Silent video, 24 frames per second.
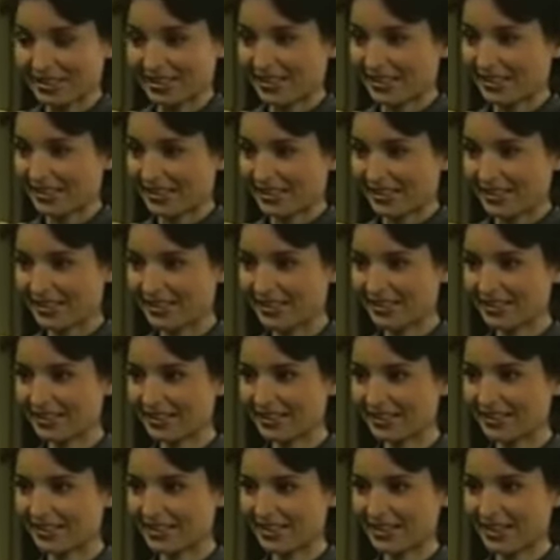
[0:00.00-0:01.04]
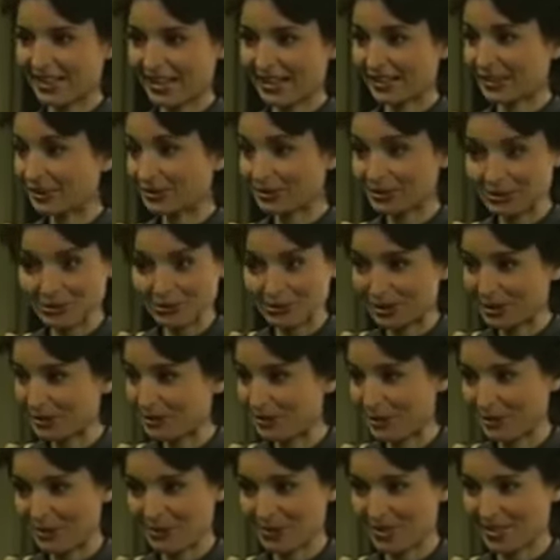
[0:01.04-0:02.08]
I, I don't want any
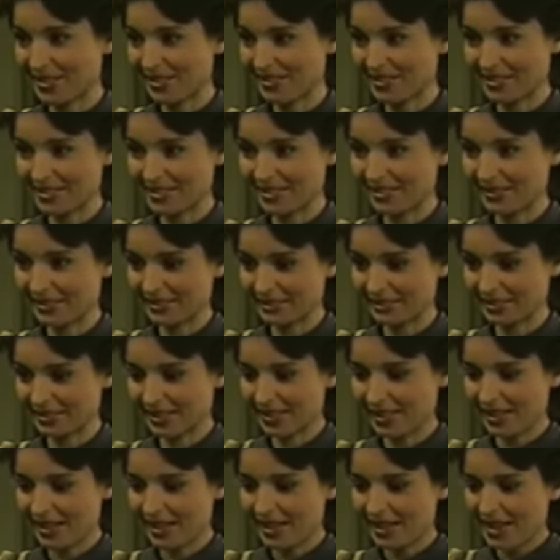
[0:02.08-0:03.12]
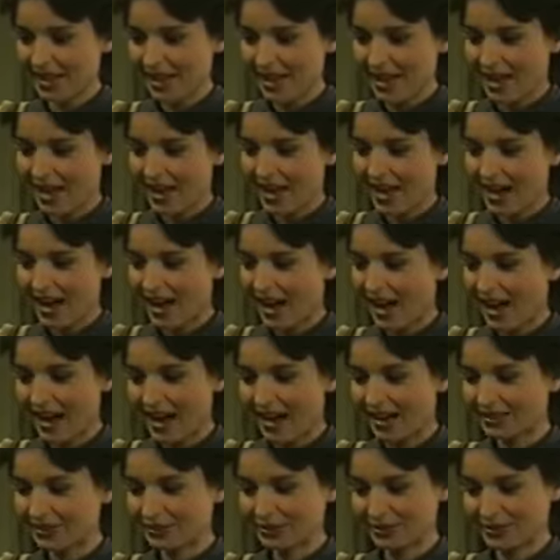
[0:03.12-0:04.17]
promises, and
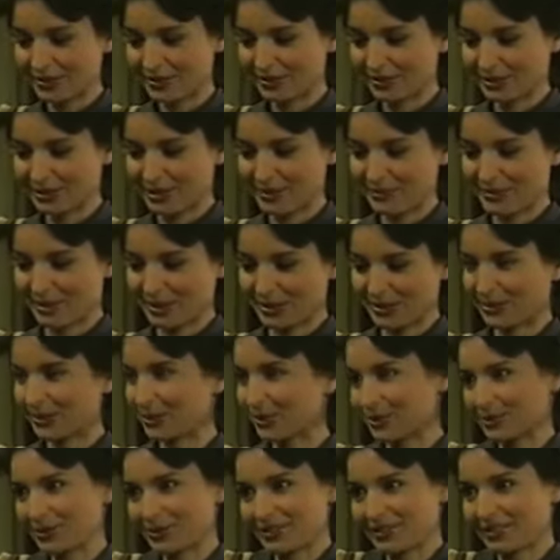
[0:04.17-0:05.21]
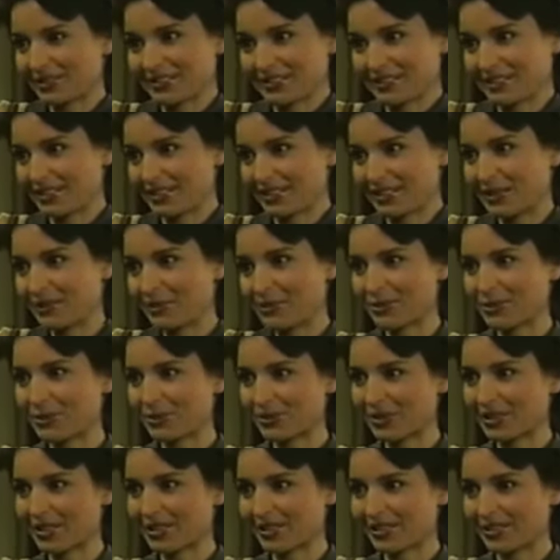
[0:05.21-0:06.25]
I don't even expect you to keep your
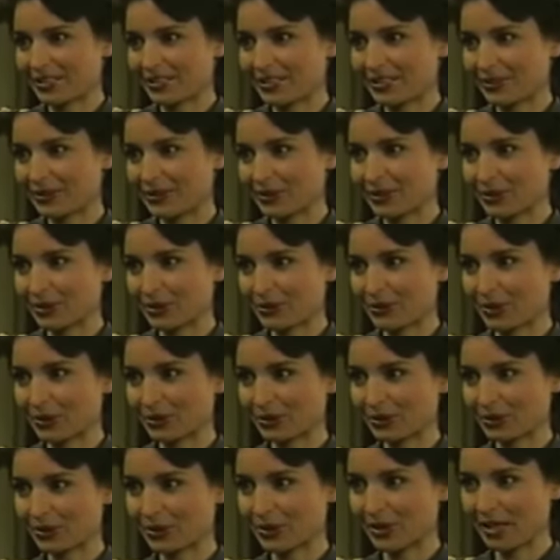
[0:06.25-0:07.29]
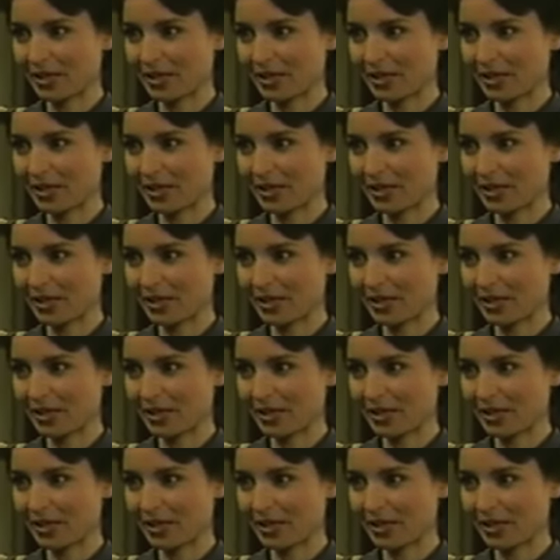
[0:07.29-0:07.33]
ring if you don't want to.